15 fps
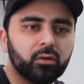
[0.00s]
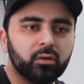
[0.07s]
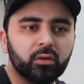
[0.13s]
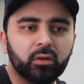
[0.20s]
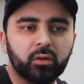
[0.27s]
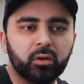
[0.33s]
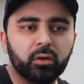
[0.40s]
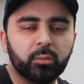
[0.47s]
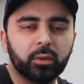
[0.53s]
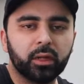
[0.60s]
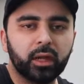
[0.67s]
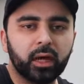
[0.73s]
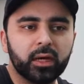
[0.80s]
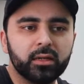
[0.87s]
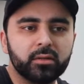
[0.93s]
It would have been
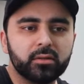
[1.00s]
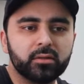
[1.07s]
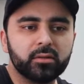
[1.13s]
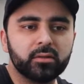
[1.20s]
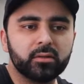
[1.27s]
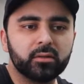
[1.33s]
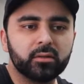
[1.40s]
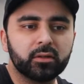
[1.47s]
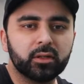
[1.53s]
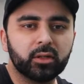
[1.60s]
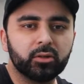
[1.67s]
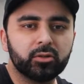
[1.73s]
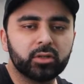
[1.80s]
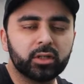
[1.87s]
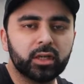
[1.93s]
nice,
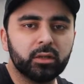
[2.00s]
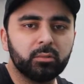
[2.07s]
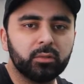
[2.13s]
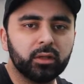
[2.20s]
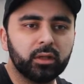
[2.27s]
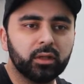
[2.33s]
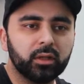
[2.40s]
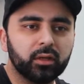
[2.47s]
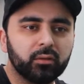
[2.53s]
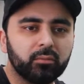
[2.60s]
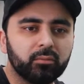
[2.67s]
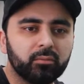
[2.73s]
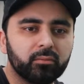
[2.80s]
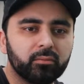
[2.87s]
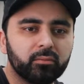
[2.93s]
to keep the
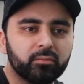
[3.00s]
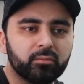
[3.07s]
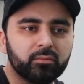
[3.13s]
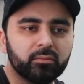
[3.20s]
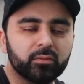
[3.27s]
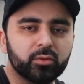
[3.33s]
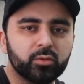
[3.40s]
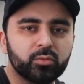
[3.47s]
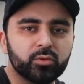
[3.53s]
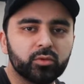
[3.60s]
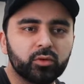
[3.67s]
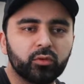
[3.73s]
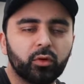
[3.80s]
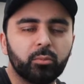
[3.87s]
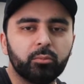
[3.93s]
some sort
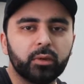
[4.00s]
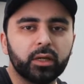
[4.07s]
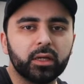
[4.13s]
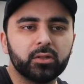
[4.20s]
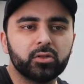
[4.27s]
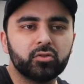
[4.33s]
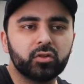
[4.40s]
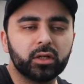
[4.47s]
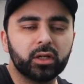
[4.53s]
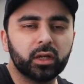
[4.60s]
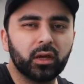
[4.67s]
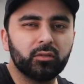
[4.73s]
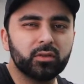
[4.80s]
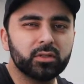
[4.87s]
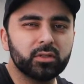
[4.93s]
of unbeaten streak
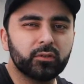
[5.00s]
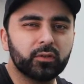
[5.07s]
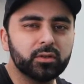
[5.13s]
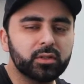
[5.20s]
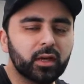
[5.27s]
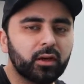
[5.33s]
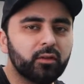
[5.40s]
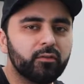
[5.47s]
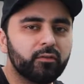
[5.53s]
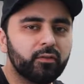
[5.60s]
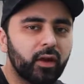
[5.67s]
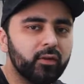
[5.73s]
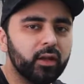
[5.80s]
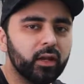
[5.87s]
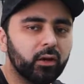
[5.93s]
alive, because it feels like a
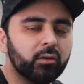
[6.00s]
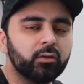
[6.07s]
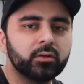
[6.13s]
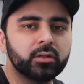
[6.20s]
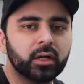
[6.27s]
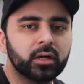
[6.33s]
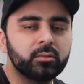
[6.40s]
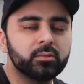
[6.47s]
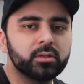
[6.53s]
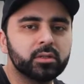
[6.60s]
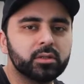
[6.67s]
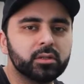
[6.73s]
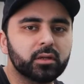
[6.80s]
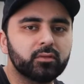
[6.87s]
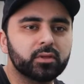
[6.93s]
very long time
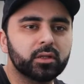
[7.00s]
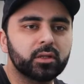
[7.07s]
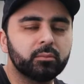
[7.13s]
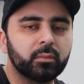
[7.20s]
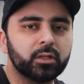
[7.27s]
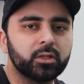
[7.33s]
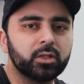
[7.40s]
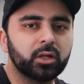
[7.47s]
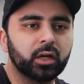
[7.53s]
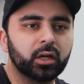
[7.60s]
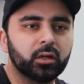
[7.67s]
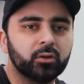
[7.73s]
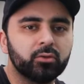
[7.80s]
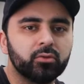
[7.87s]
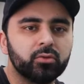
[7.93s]
since I've seen Man United
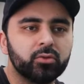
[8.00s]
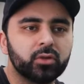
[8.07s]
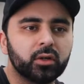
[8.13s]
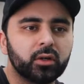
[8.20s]
lose.